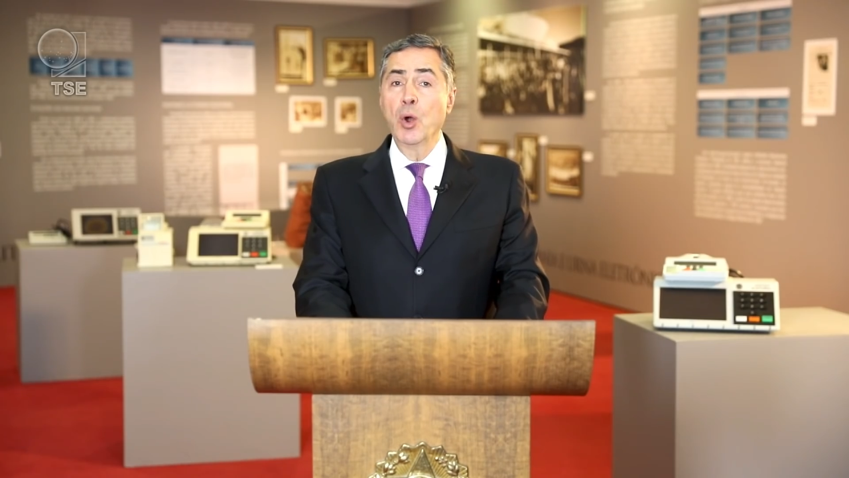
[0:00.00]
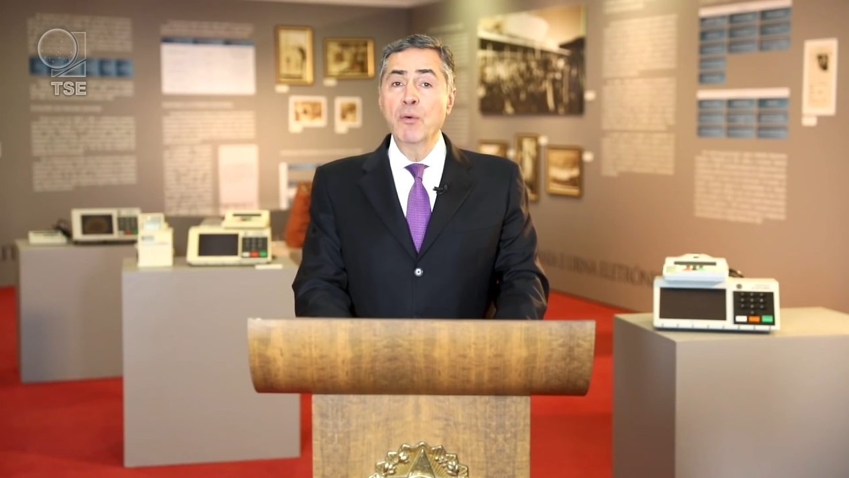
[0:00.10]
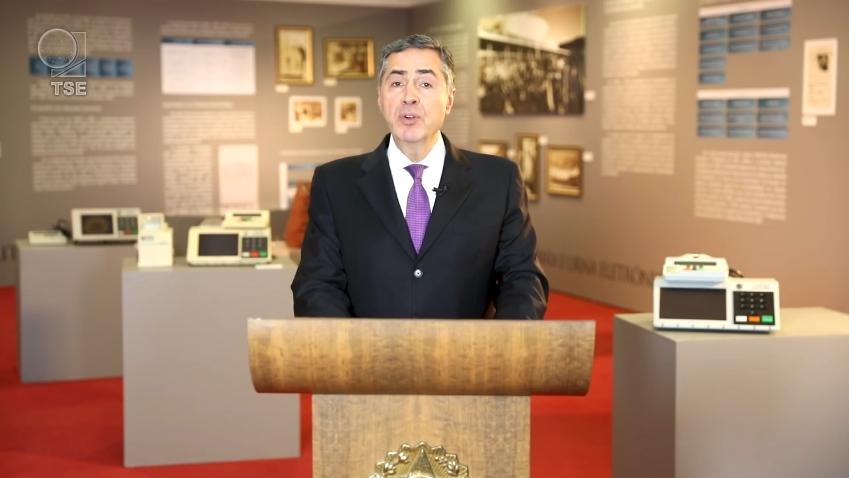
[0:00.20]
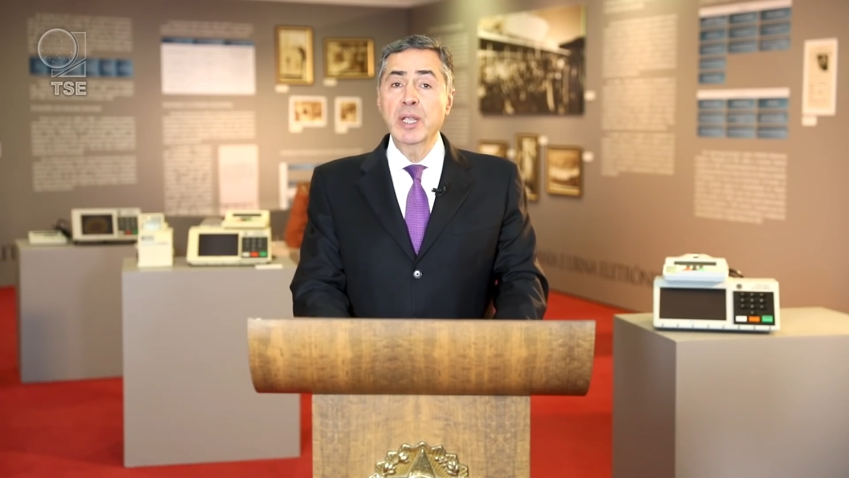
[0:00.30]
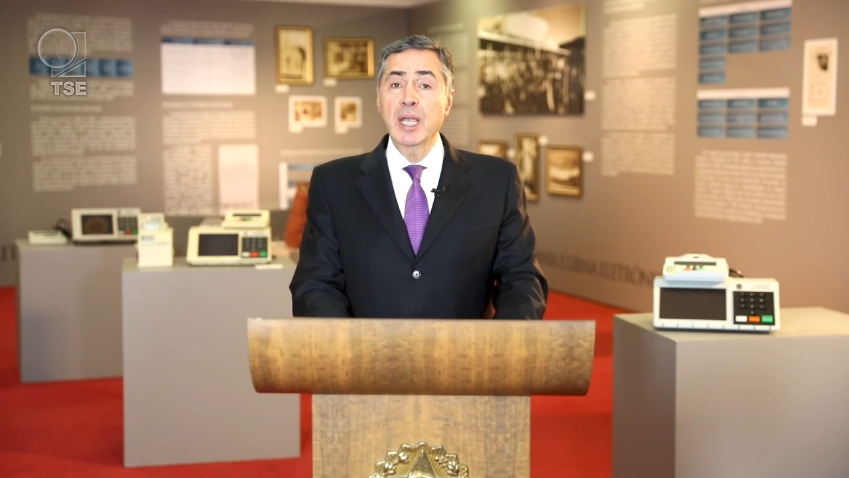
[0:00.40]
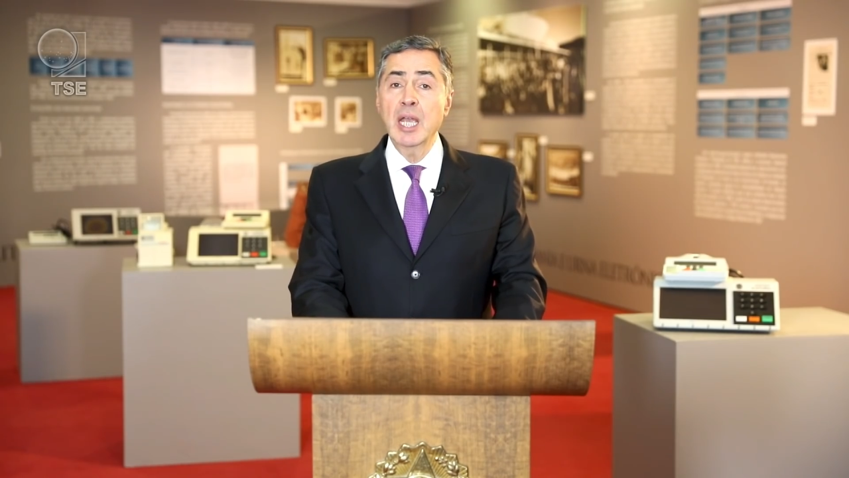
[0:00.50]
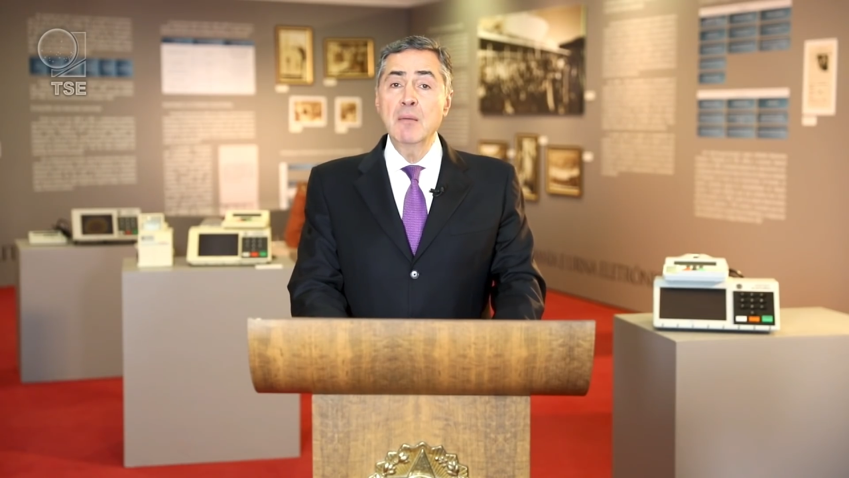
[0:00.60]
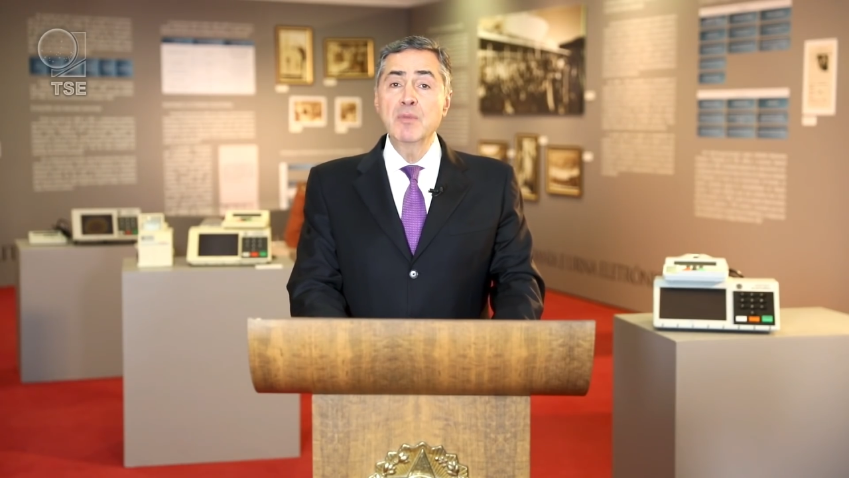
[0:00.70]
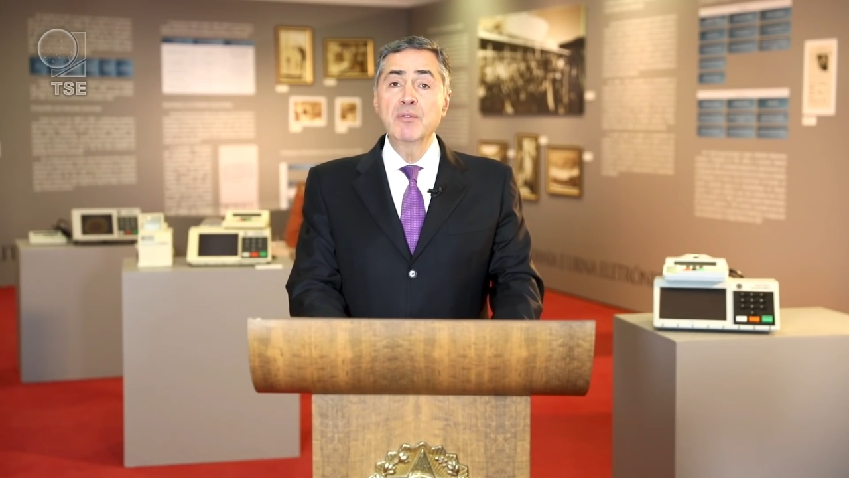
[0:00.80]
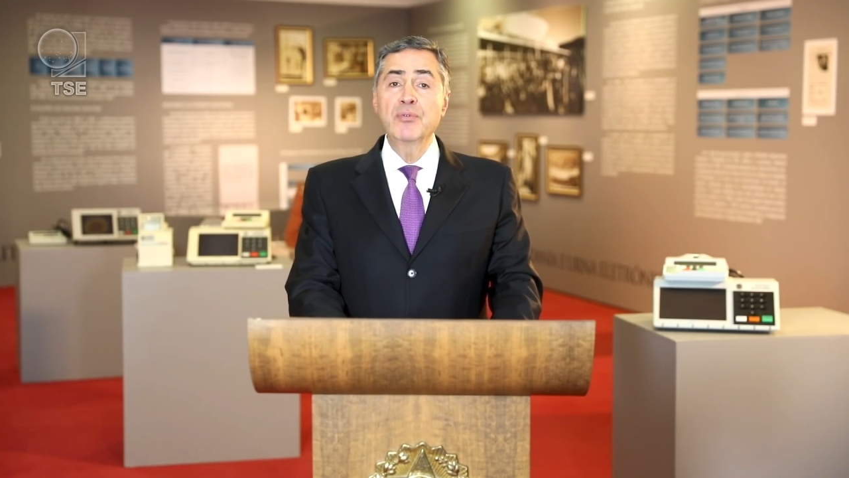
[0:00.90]

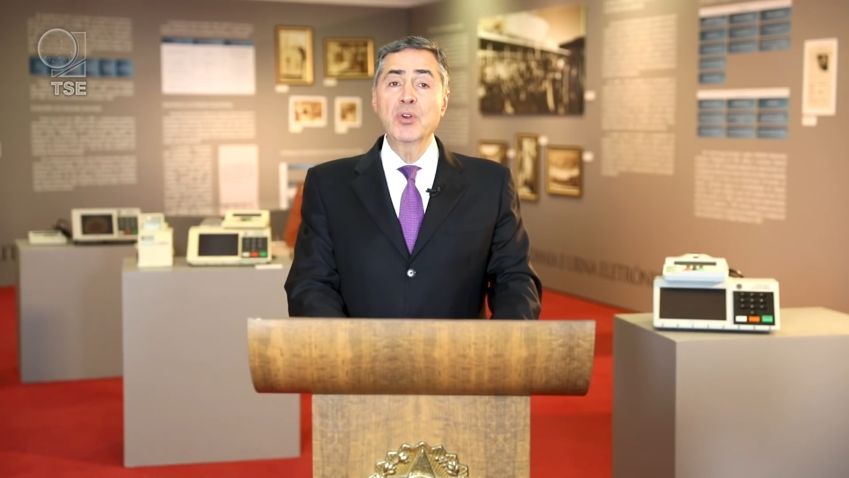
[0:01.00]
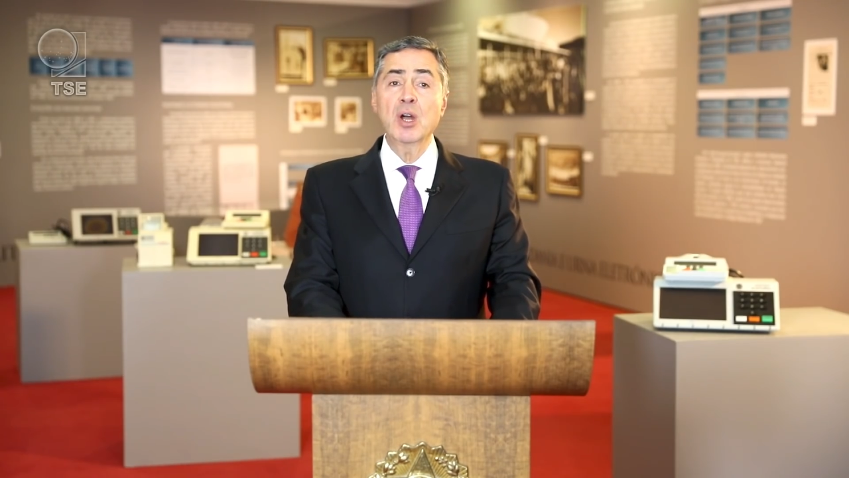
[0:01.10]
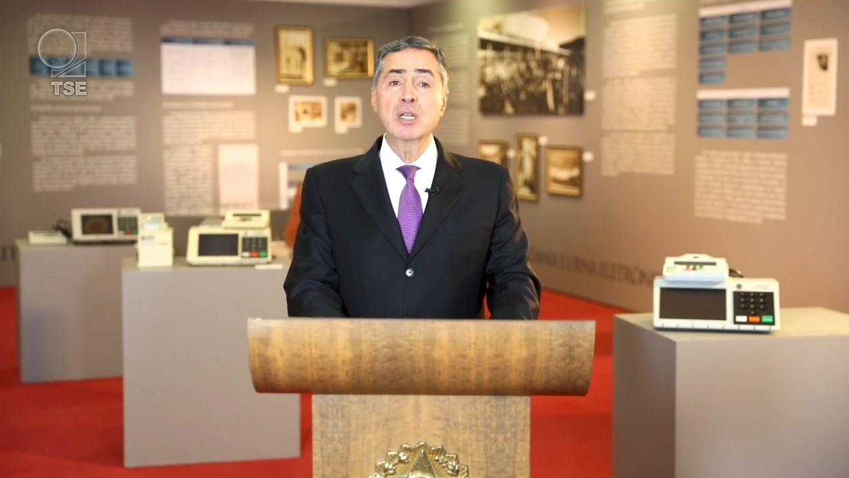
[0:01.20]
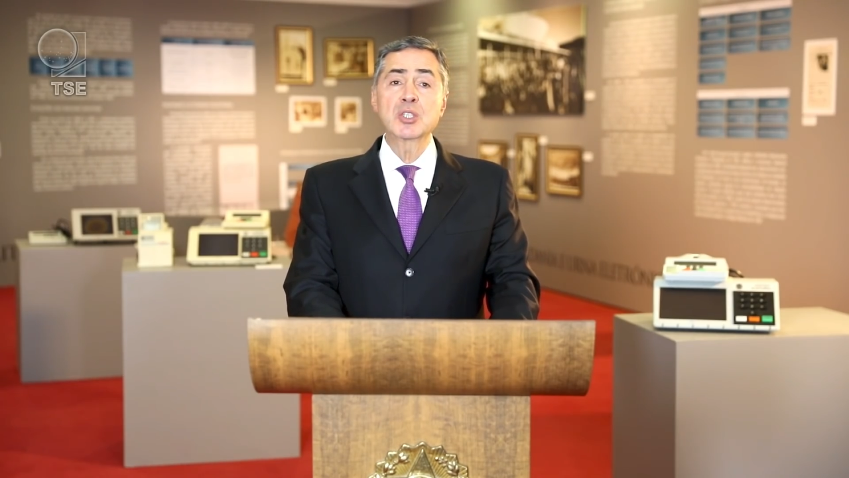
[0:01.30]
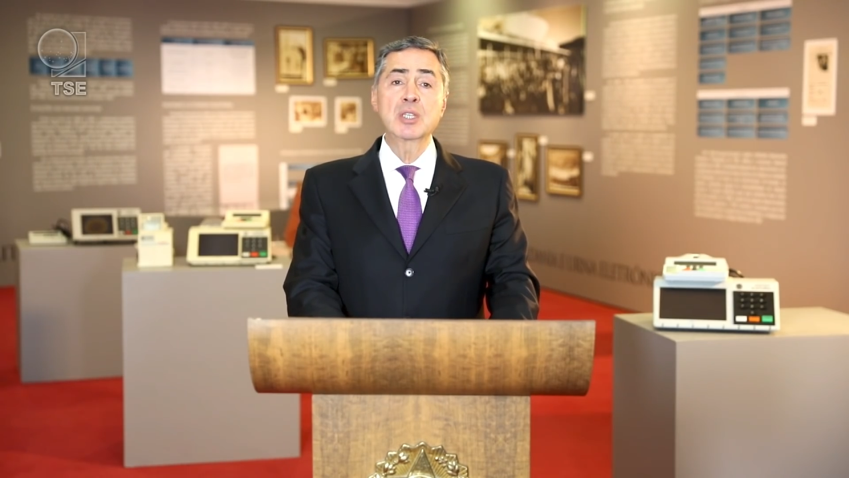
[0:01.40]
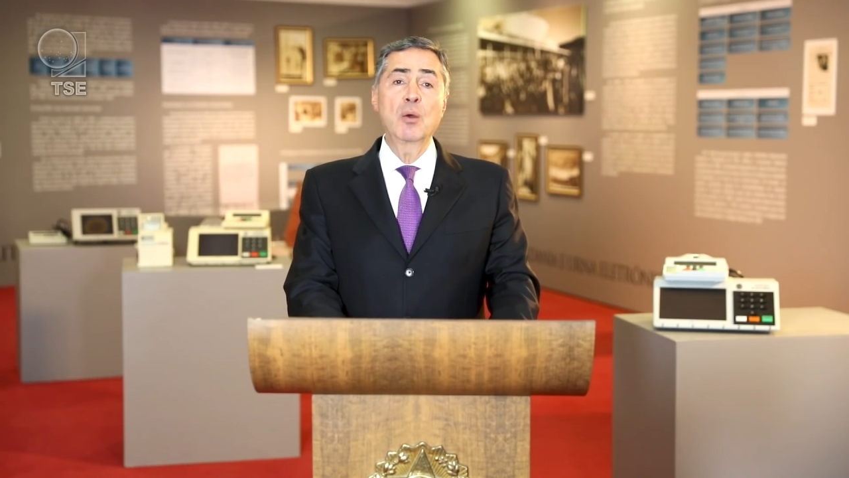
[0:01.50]
overcame the frauds